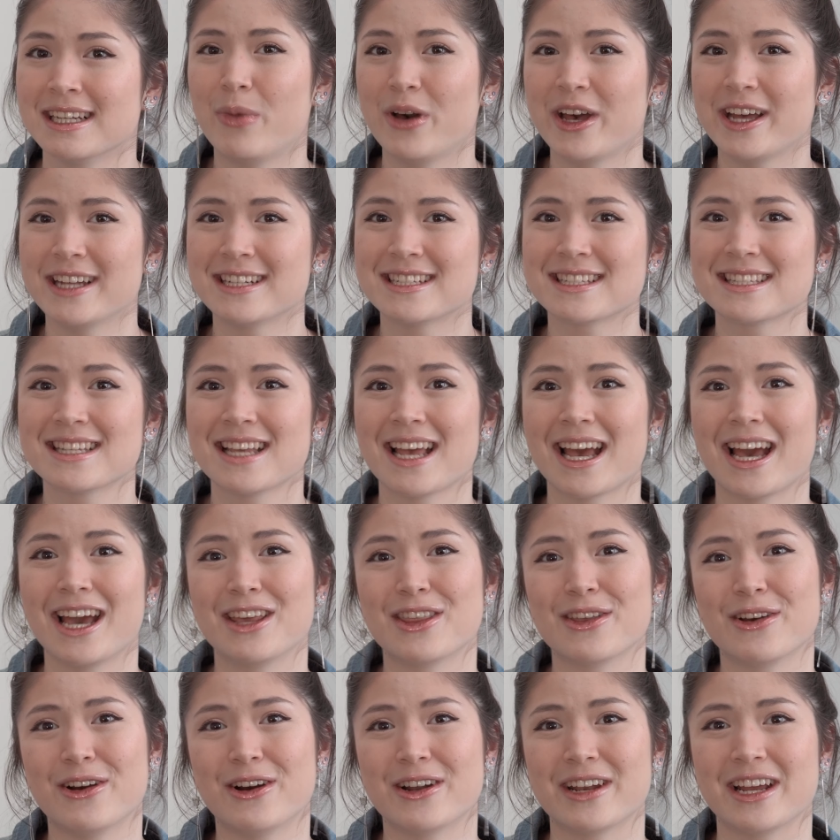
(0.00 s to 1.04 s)
But I
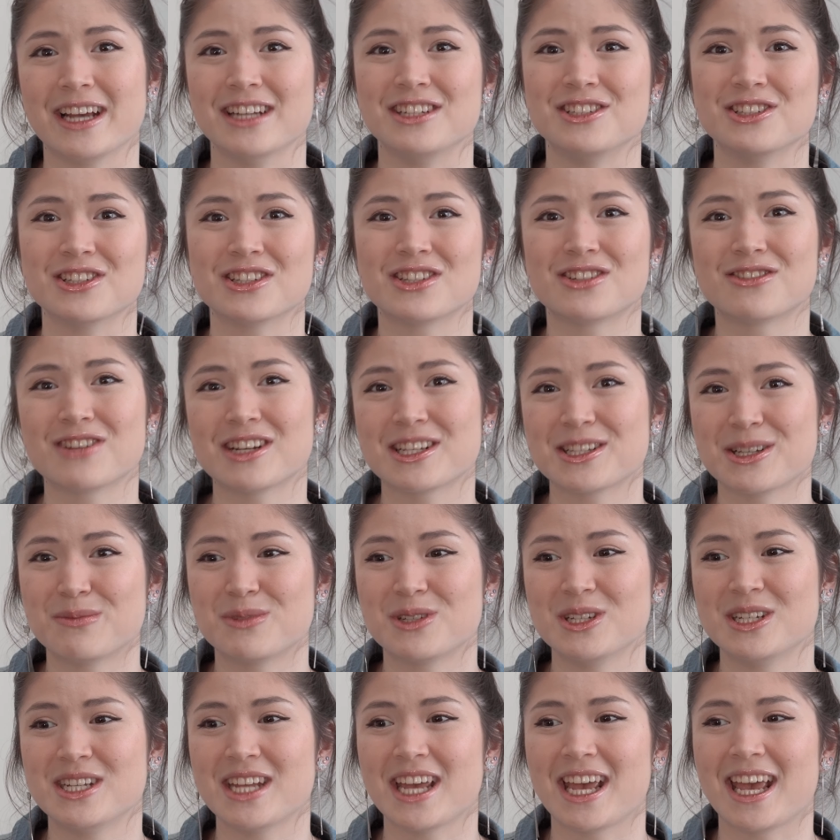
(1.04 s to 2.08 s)
thought I'd just dress up
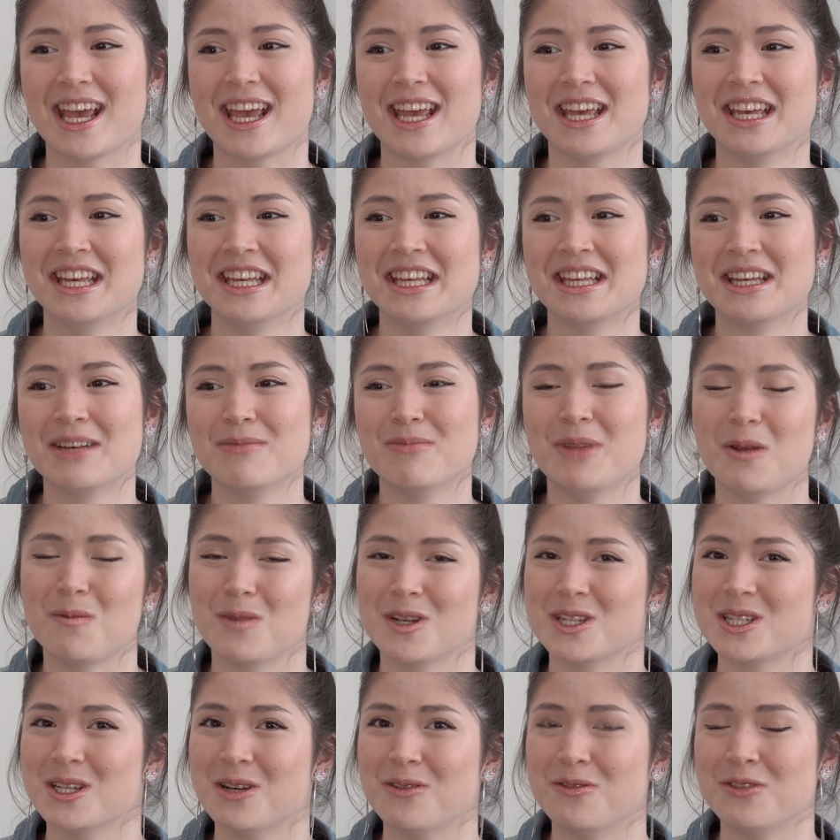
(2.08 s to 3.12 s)
today make
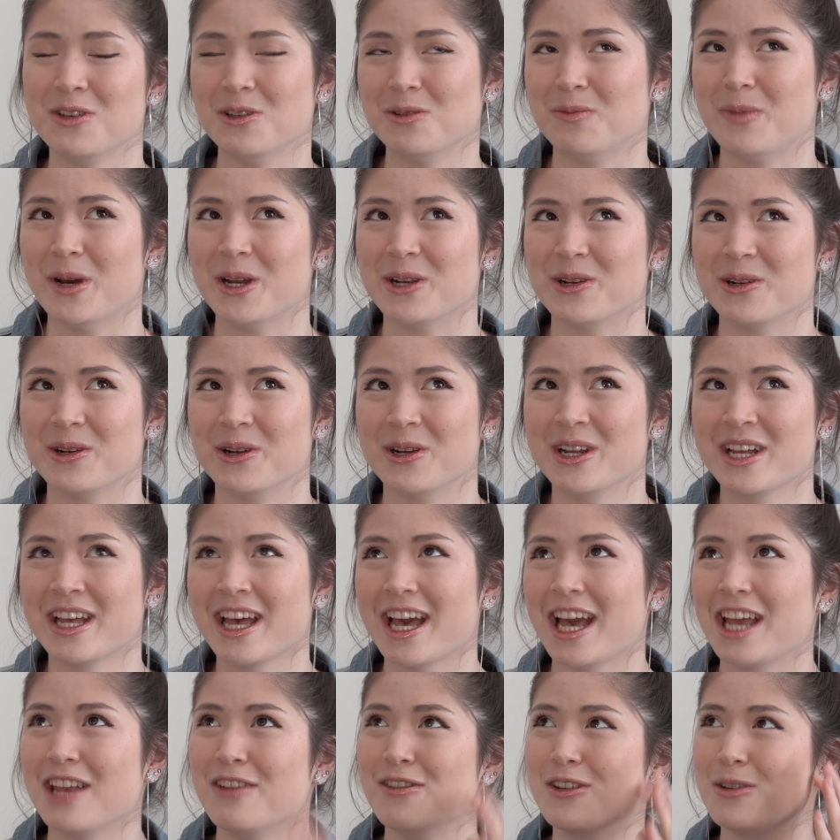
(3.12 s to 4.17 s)
myself feel better.
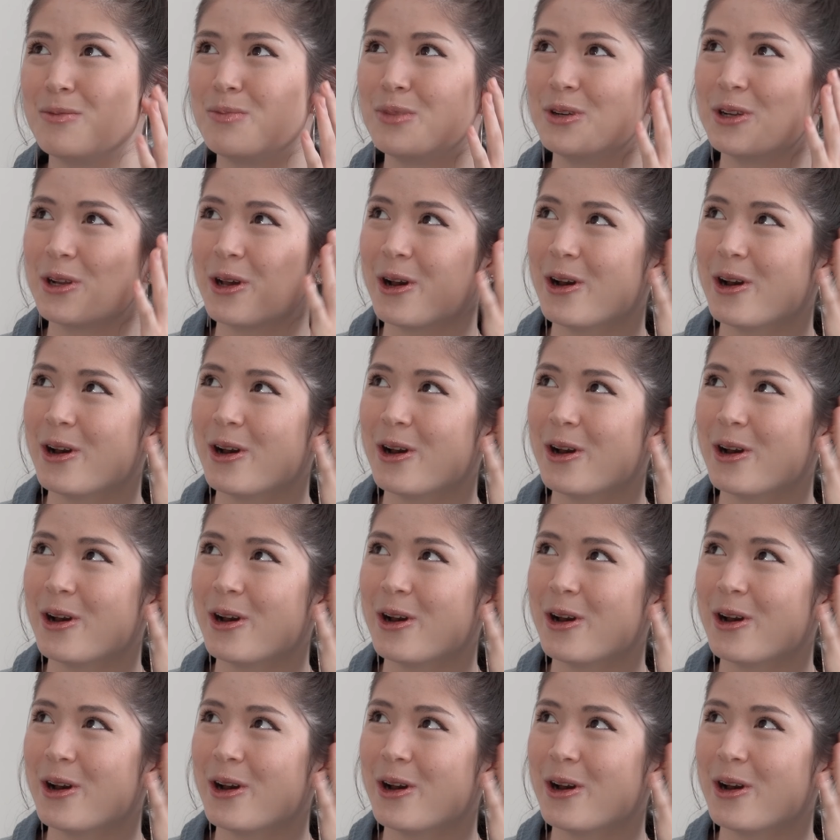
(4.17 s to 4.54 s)
I even put